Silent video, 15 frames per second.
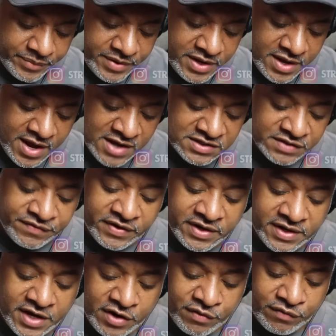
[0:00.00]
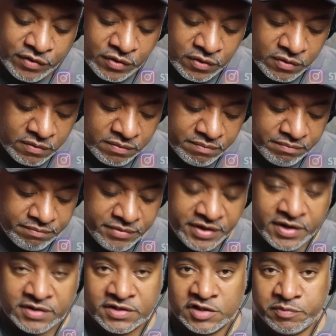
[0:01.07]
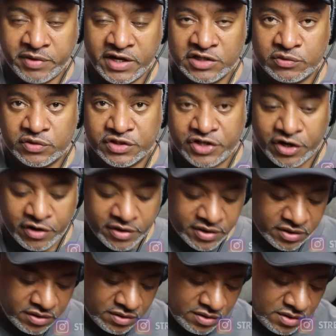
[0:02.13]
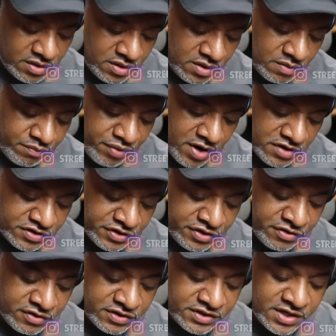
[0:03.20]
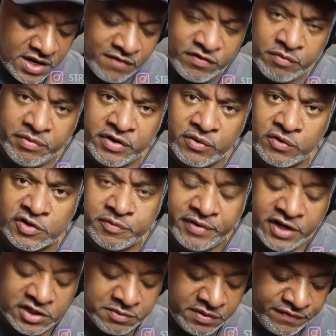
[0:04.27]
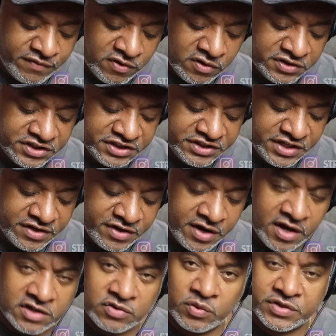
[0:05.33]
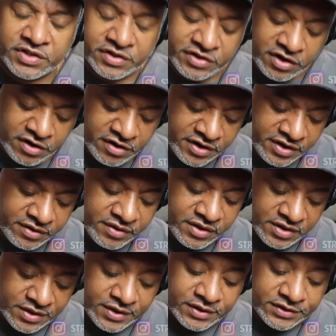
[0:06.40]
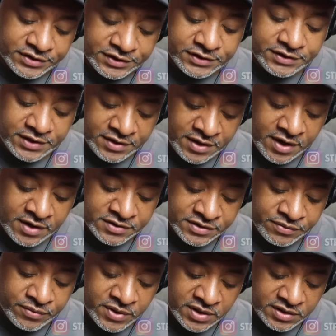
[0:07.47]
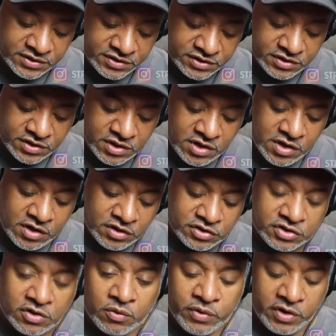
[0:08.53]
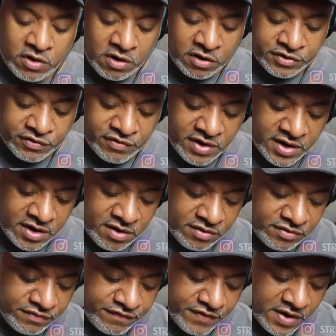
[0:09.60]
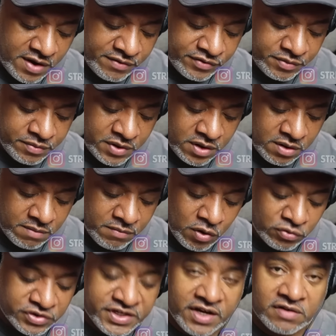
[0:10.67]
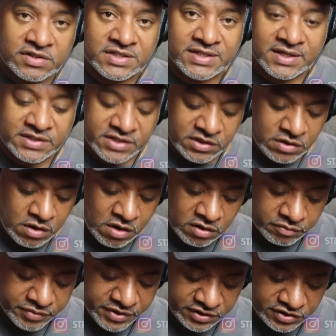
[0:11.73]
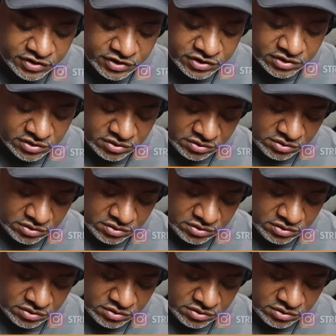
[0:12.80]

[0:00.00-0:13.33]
he asked if he can get a room because his place was dirty. Prosecutor said, have you been to his place before? She said, yes. Was it dirty? She said, yes, it was. So we called around, found a Motel 6 in Long Beach.